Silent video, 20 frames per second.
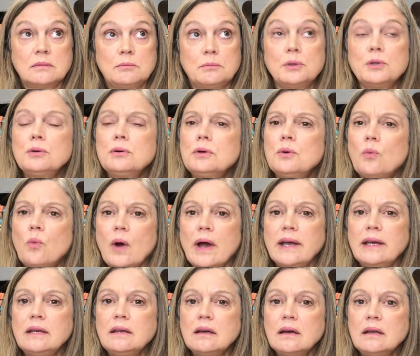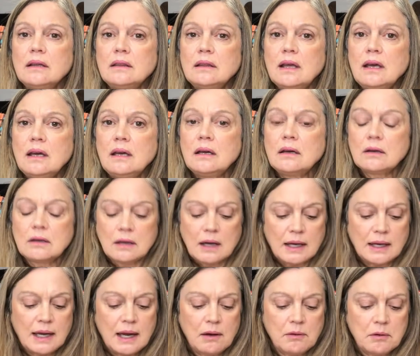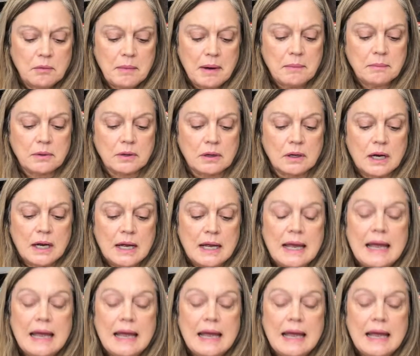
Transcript: white, I think. I can't remember.